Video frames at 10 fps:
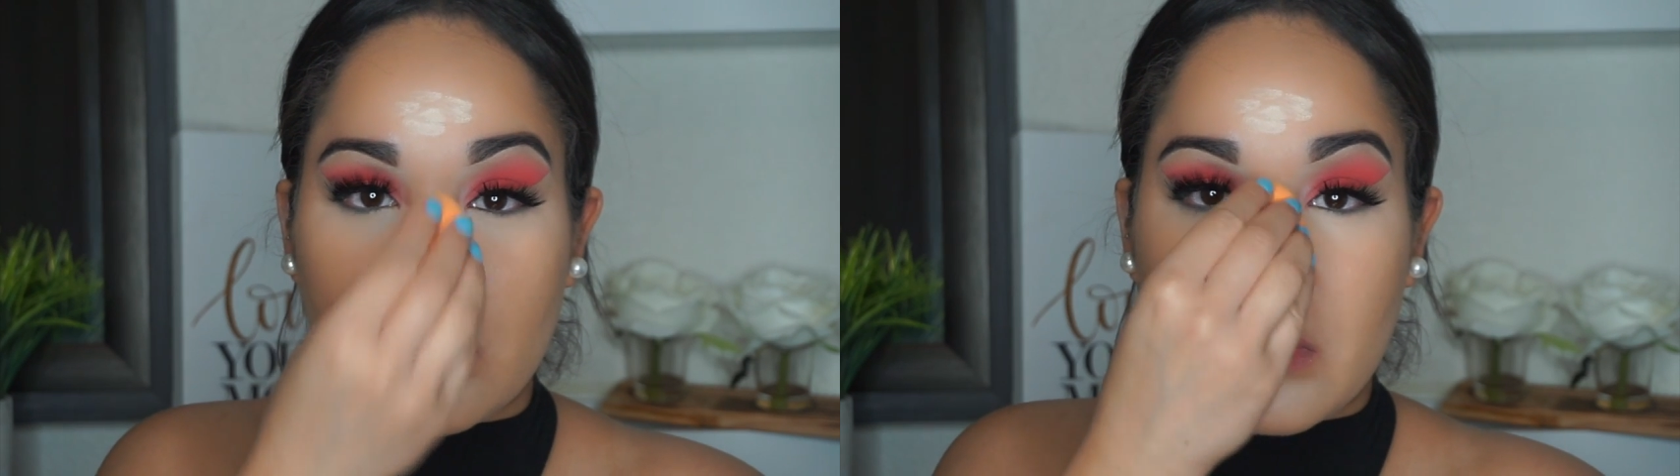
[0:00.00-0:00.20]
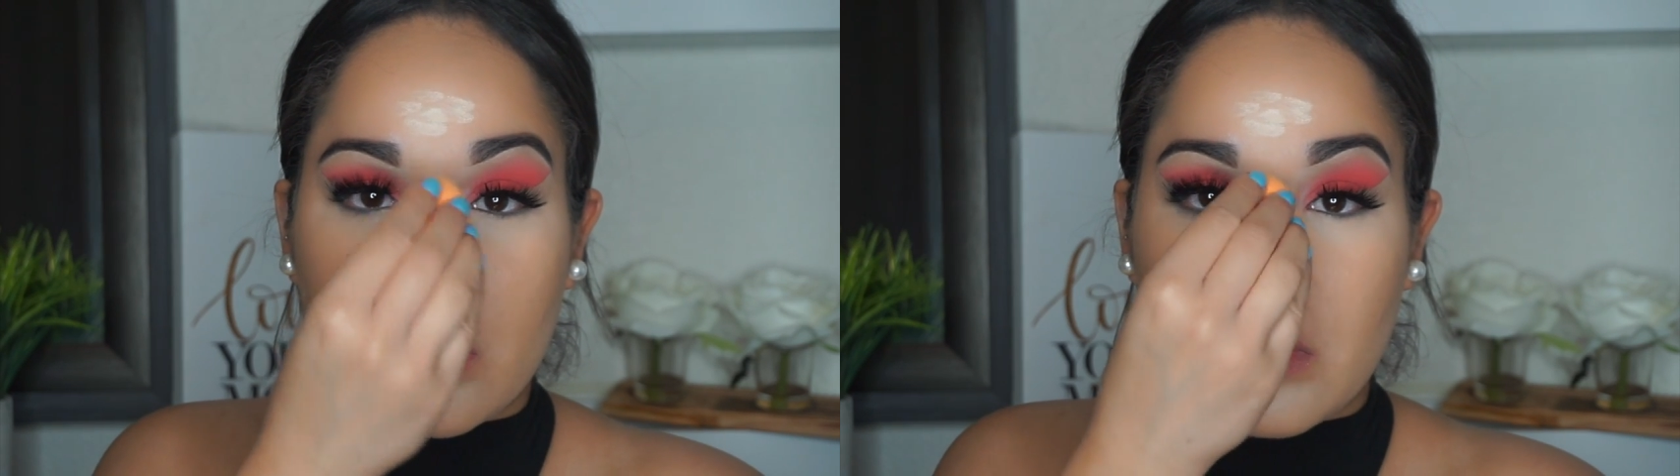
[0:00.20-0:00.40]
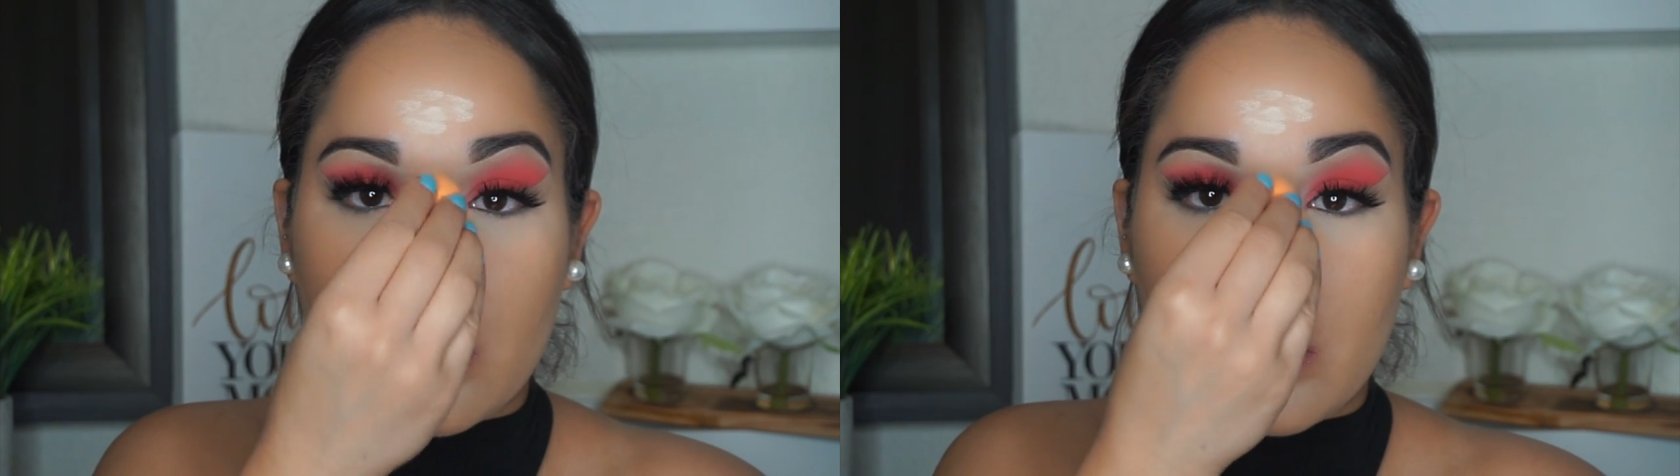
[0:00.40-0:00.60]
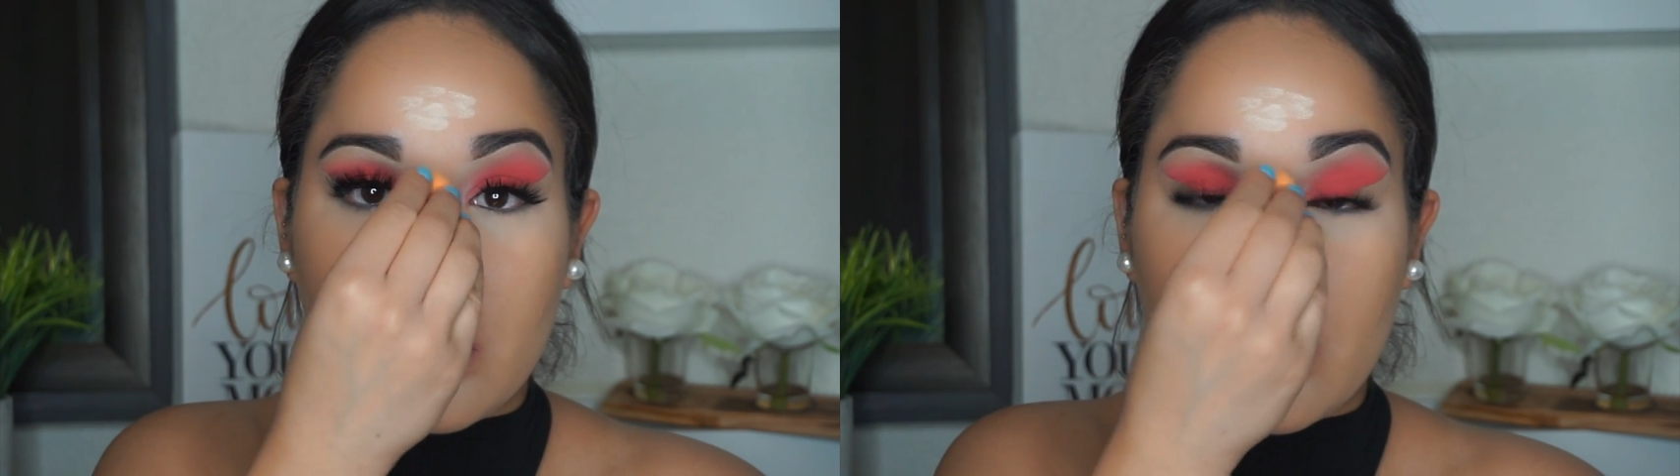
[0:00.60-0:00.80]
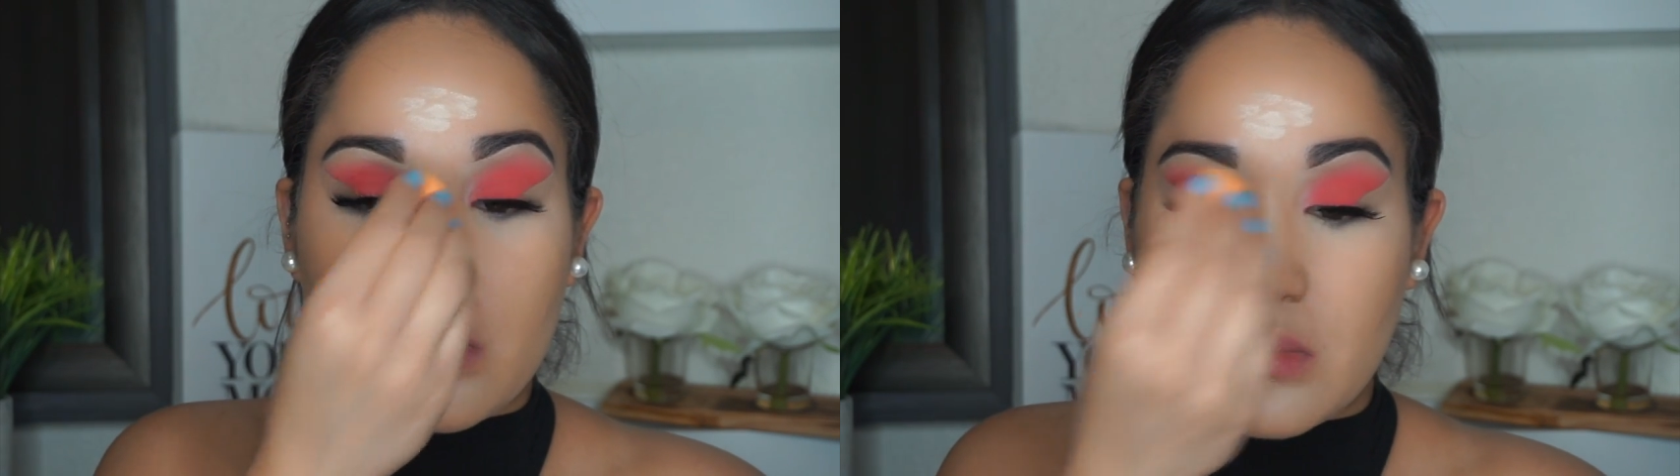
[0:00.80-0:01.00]
and
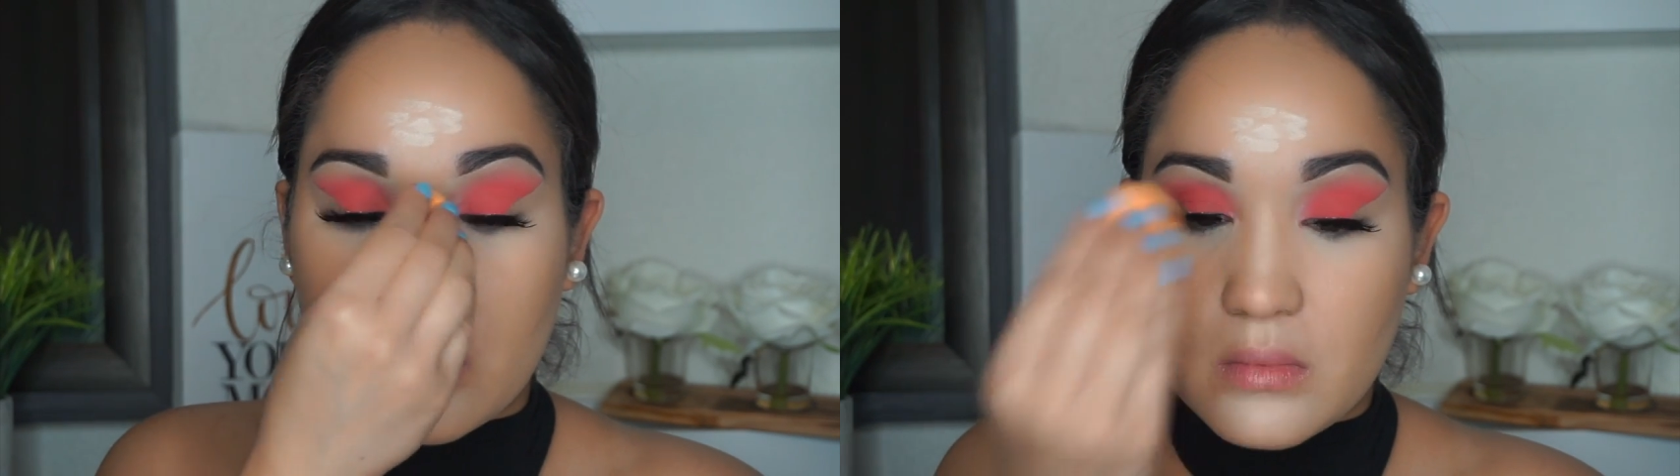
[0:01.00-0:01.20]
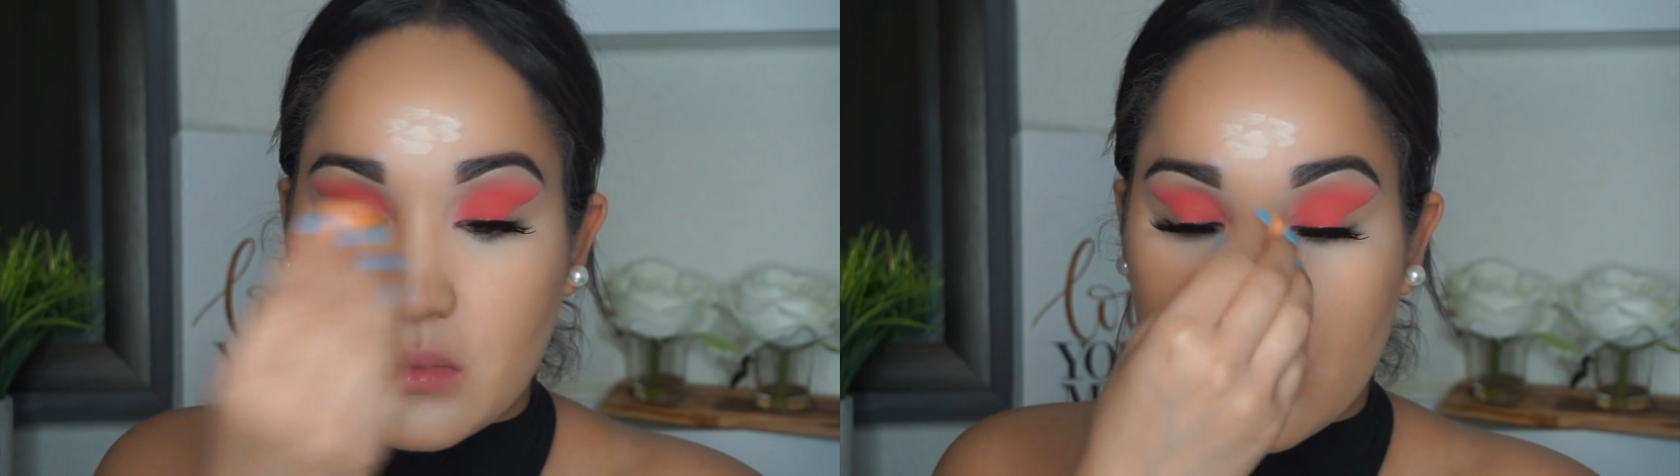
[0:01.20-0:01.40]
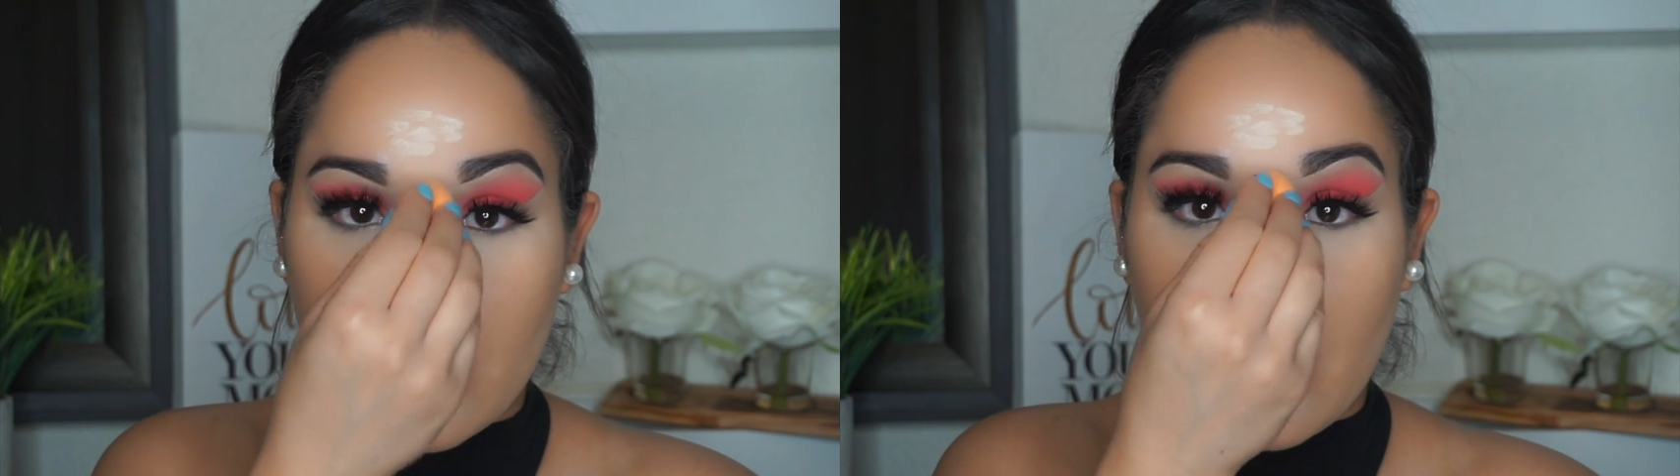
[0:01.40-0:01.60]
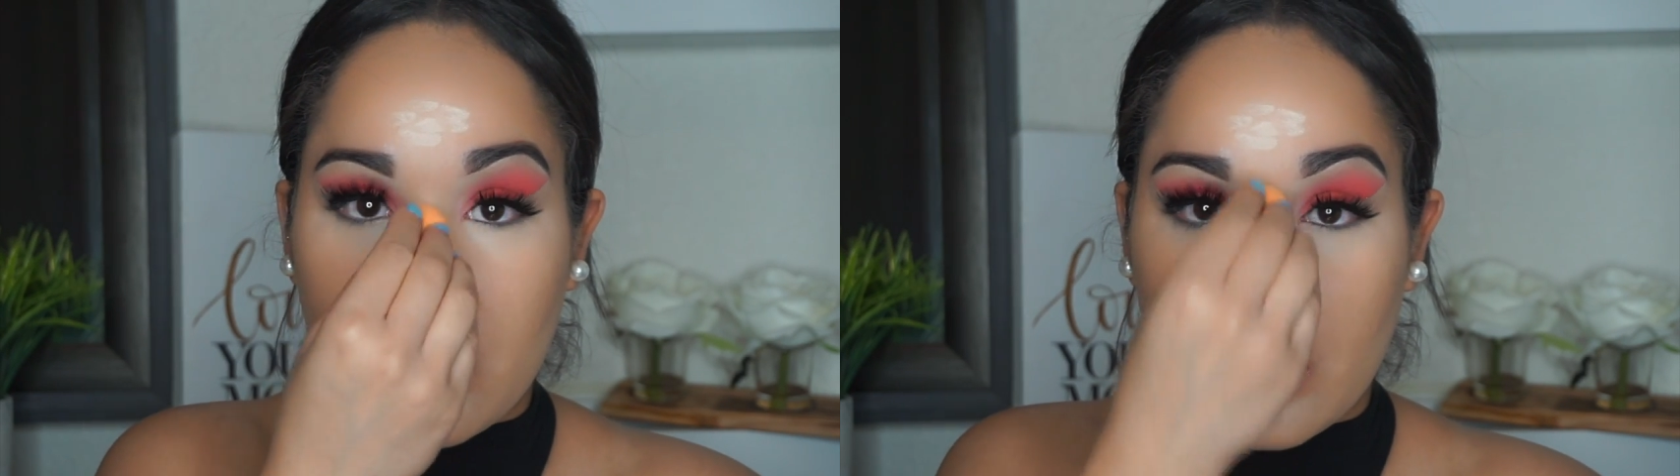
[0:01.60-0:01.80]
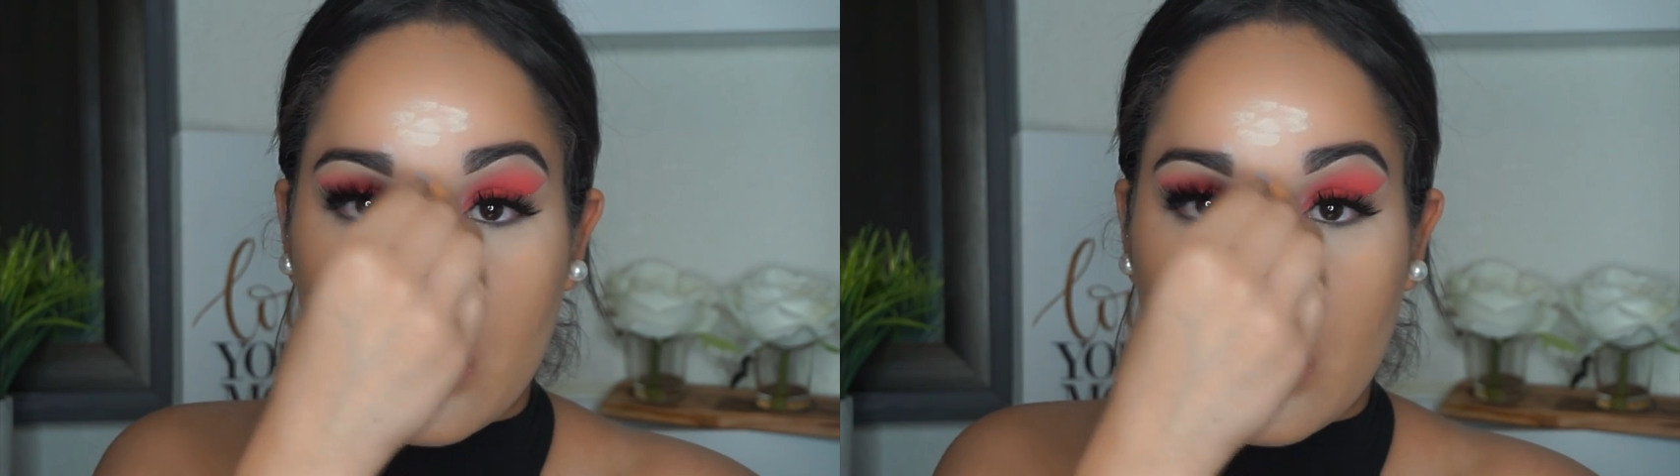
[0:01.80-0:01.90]
my forehead.